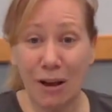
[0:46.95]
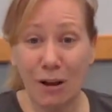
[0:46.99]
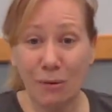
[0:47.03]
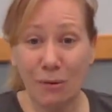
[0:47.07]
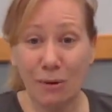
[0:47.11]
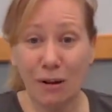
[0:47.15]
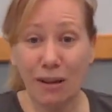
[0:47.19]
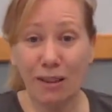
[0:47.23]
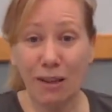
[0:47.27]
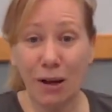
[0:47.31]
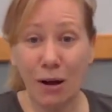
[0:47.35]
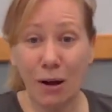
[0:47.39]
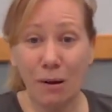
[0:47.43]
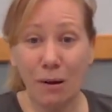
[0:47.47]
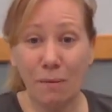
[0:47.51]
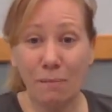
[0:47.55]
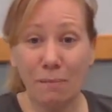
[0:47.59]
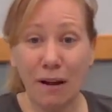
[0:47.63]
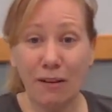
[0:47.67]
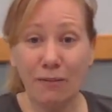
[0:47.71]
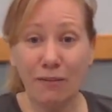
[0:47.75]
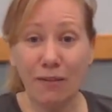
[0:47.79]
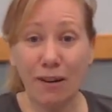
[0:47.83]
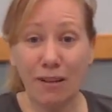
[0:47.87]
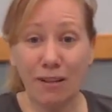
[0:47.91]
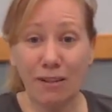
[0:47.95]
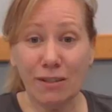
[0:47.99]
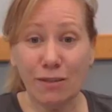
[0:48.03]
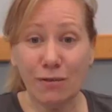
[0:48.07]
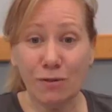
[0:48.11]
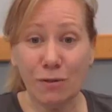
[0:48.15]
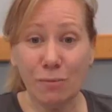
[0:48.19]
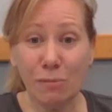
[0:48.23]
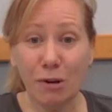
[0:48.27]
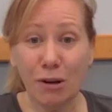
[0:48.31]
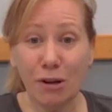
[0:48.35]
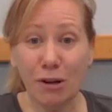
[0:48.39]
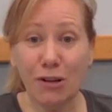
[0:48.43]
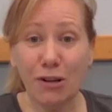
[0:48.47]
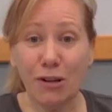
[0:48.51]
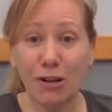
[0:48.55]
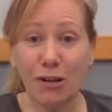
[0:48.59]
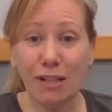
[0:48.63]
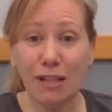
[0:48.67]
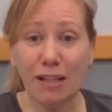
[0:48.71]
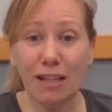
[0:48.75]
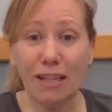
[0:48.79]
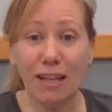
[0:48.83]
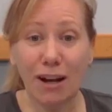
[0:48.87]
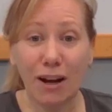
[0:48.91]
With all my friends from
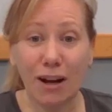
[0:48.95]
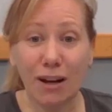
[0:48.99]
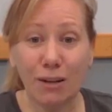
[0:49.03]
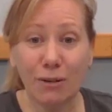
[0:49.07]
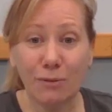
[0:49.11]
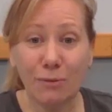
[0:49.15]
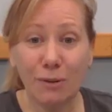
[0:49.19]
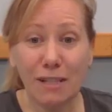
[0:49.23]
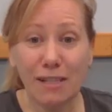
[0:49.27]
early on,